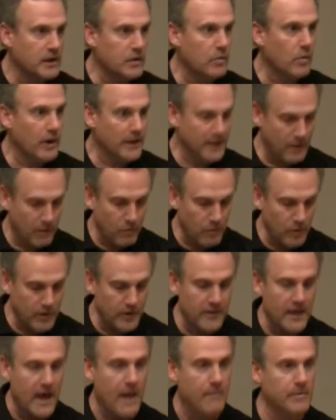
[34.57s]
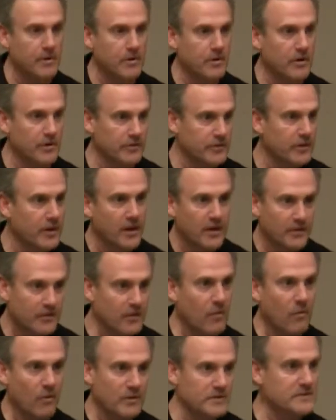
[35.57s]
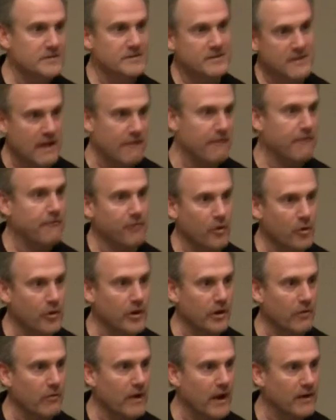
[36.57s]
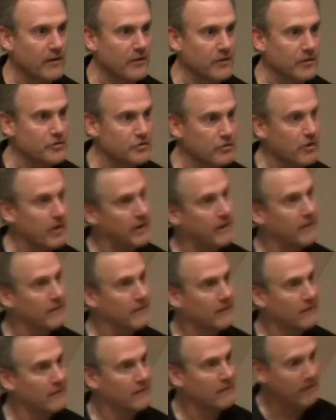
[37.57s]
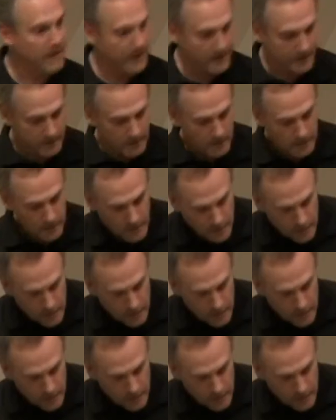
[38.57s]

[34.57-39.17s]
You want to get rid of that because no one wants to see that floating around in their drink, right?